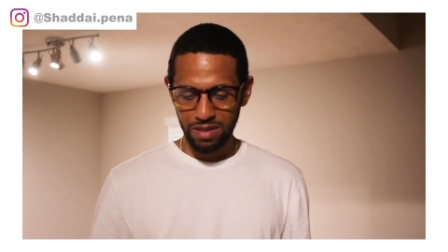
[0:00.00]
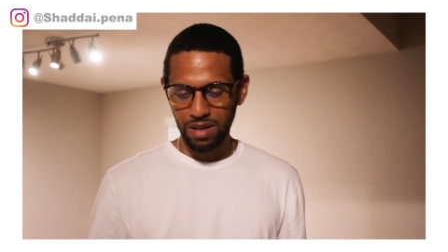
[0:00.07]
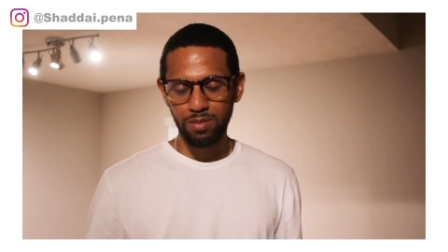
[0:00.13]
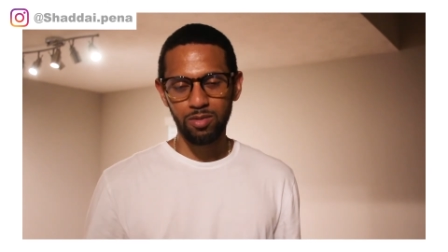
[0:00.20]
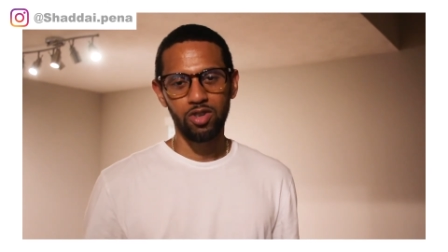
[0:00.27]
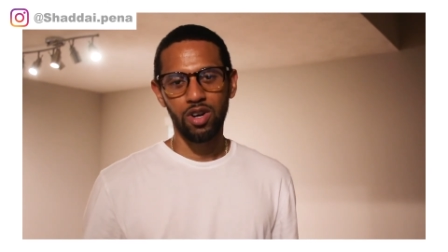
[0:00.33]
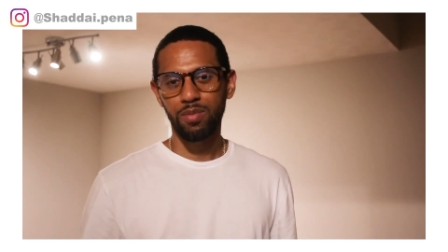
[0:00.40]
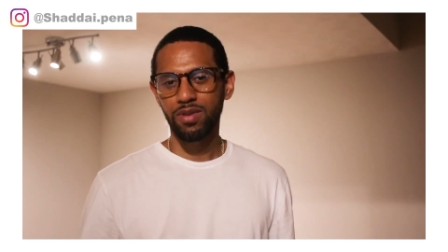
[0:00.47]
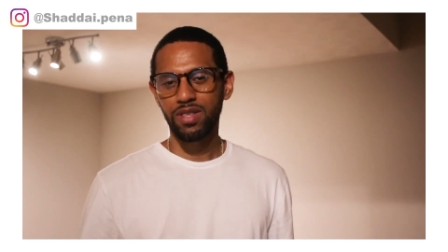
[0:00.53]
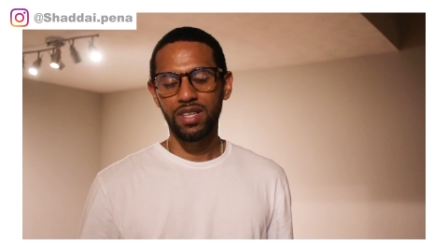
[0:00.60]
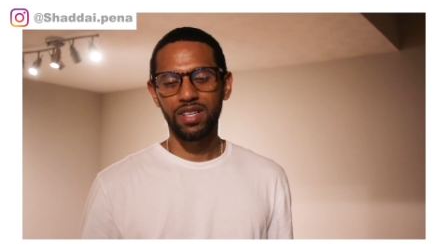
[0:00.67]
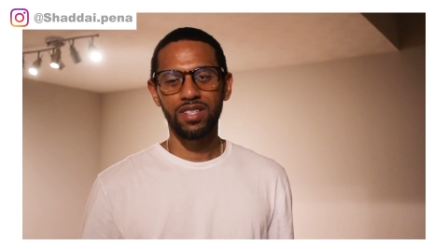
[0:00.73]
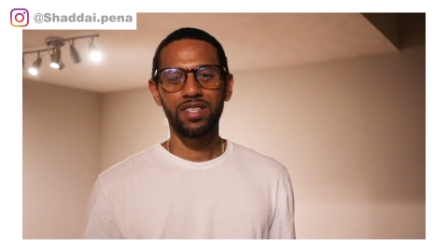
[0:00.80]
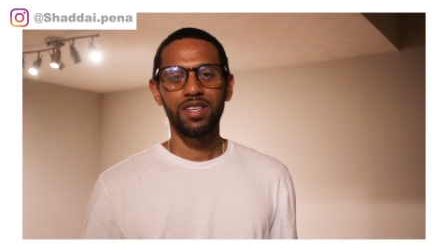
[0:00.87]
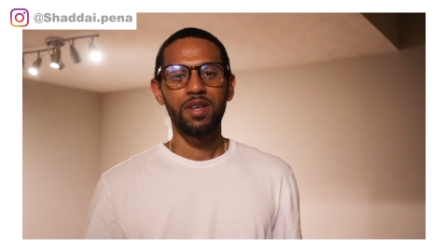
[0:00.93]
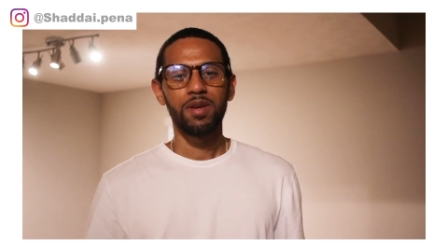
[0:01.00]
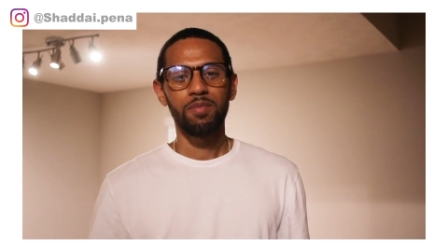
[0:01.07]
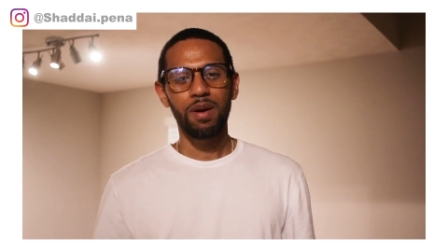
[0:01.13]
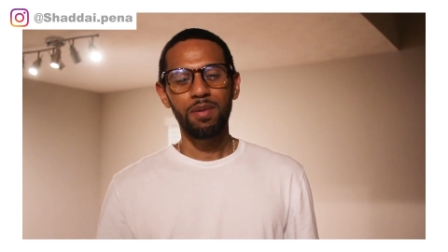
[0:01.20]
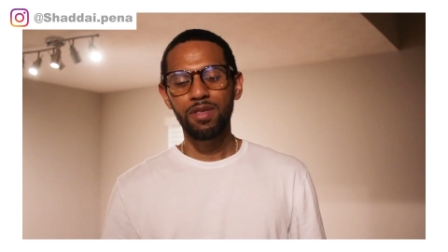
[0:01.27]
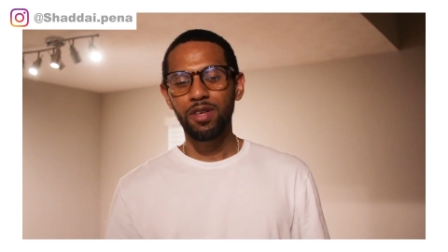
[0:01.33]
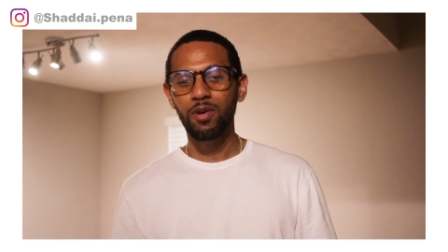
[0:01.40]
I'm dropping things,
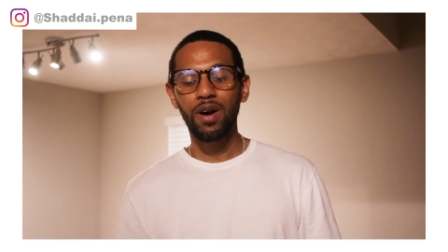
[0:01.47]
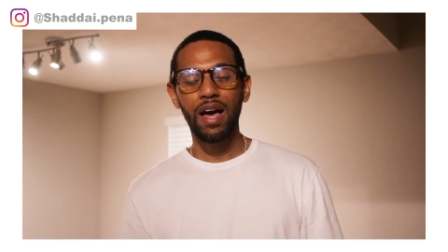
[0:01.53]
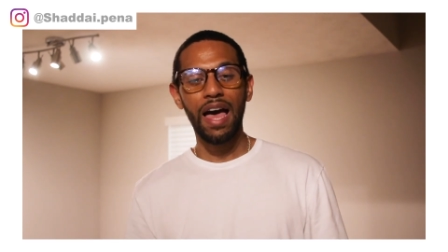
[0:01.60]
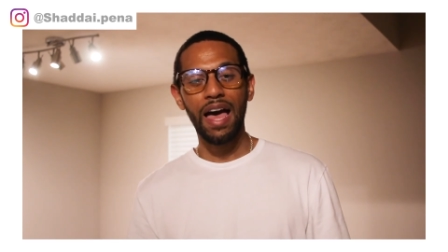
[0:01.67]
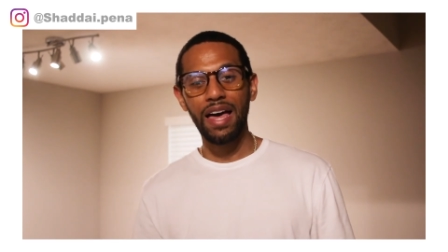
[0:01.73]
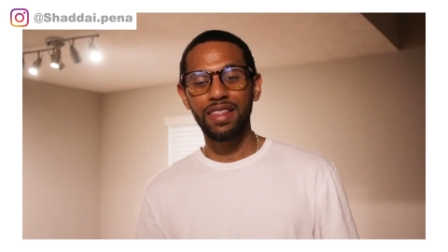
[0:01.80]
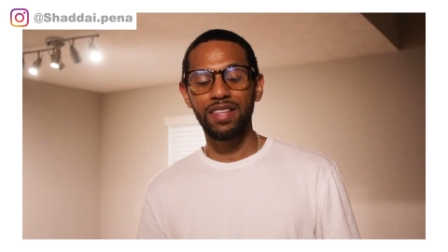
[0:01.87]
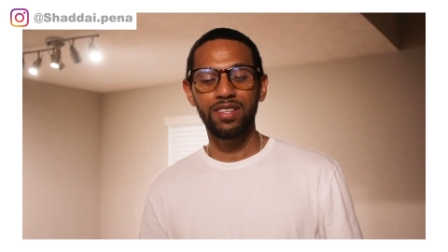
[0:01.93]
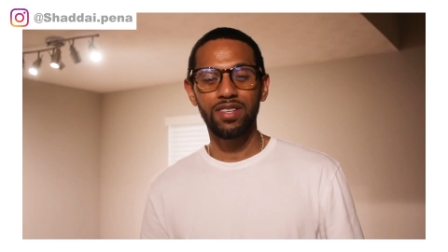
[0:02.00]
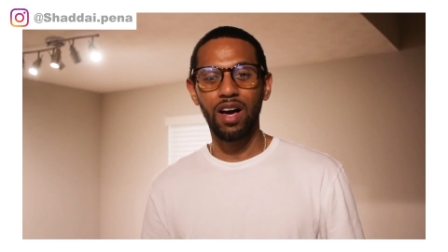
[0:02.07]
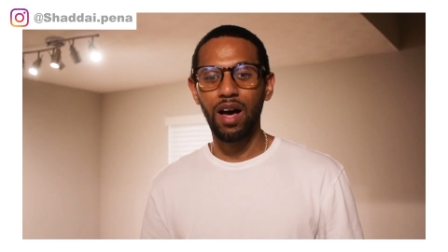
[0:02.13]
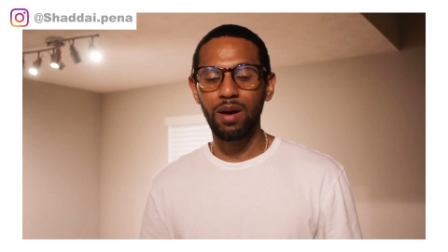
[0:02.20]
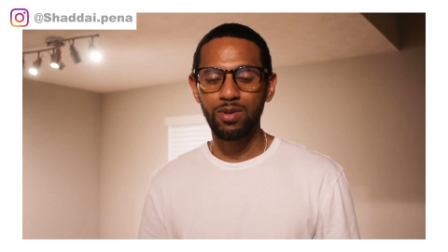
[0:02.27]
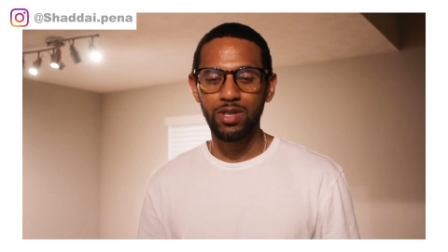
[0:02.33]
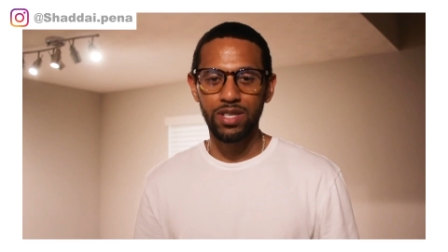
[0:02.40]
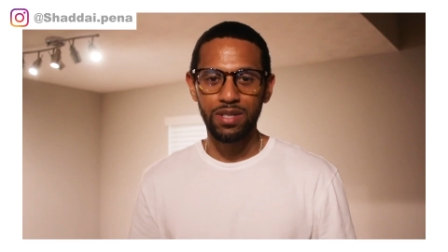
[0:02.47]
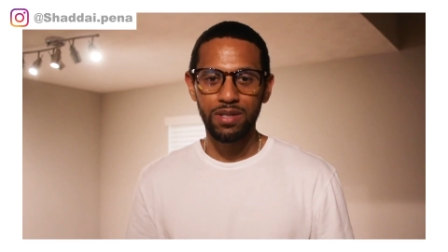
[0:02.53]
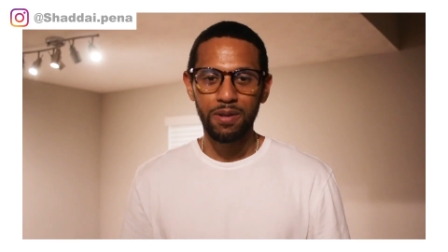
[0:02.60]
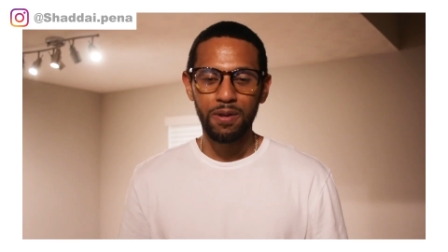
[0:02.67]
maybe they will add this option.